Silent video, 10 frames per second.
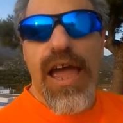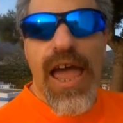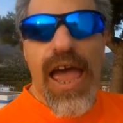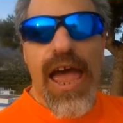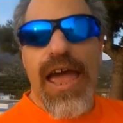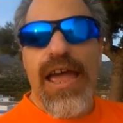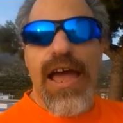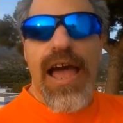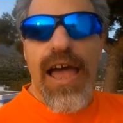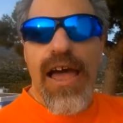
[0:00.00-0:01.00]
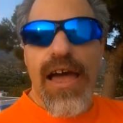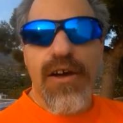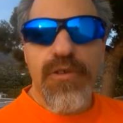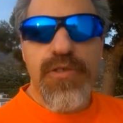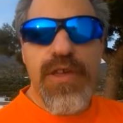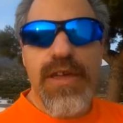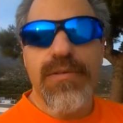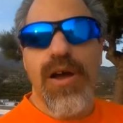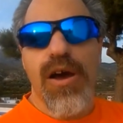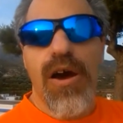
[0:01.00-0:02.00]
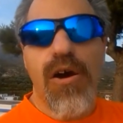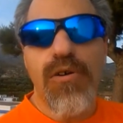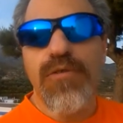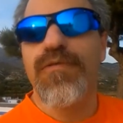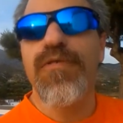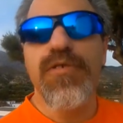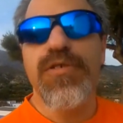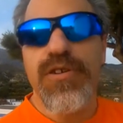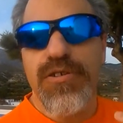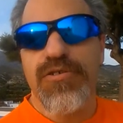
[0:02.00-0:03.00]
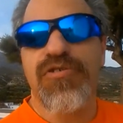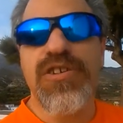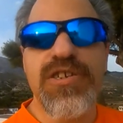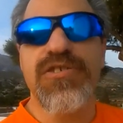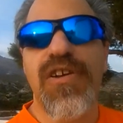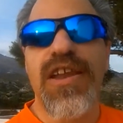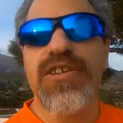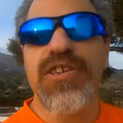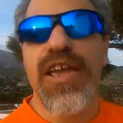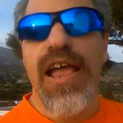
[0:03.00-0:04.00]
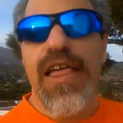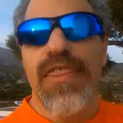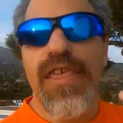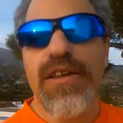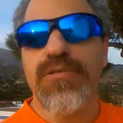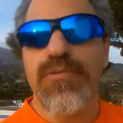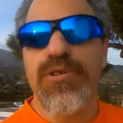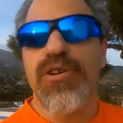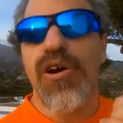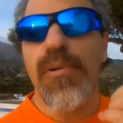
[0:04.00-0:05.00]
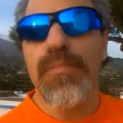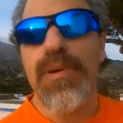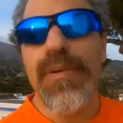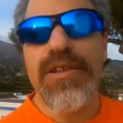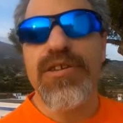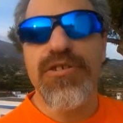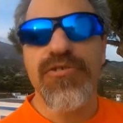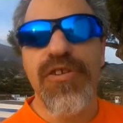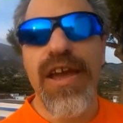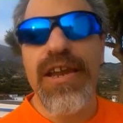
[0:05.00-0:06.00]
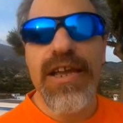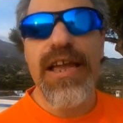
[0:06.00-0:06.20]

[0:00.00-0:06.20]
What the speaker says: a healthy whole food nutrition strategy that would complement her training,